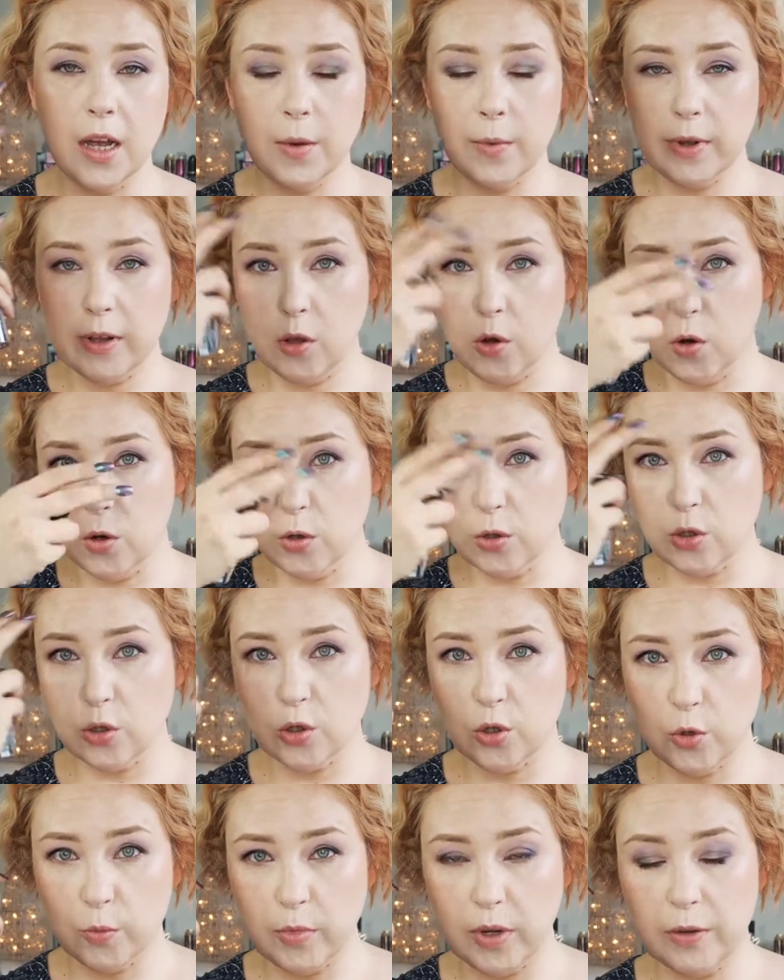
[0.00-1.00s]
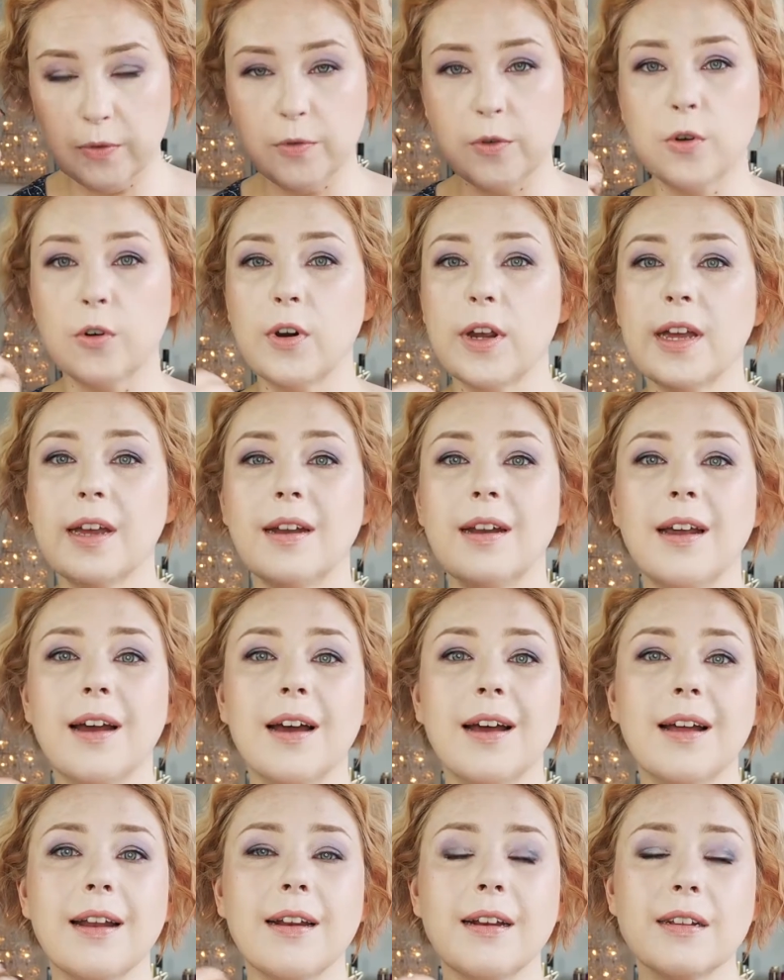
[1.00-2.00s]
but also my forehead
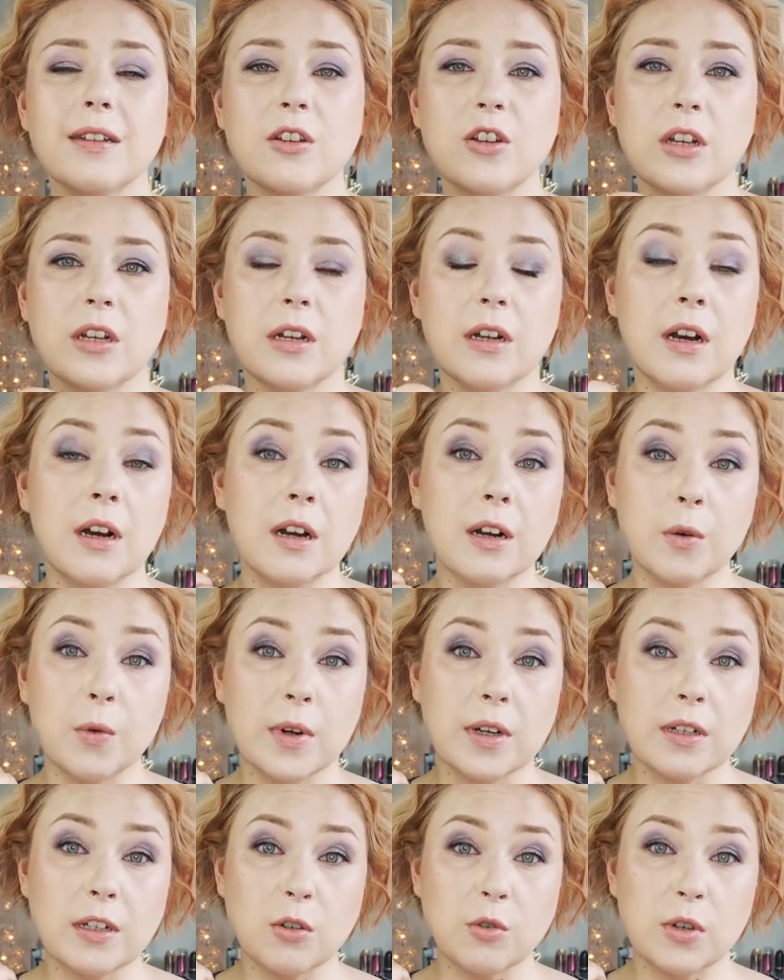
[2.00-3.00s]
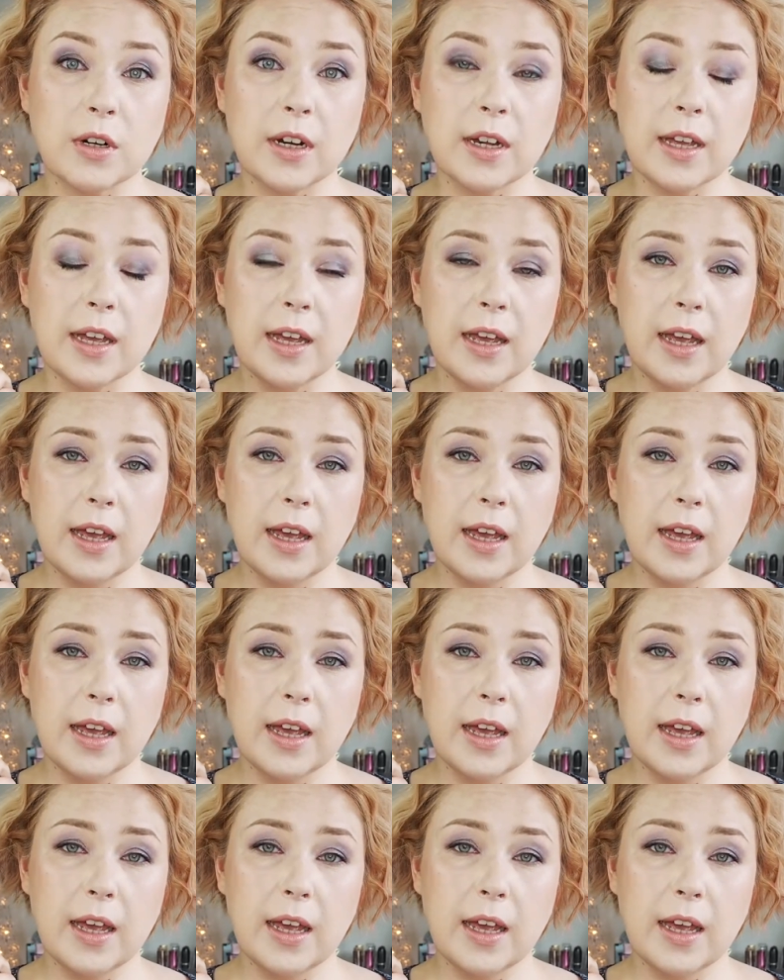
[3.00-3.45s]
and chin are quite dry.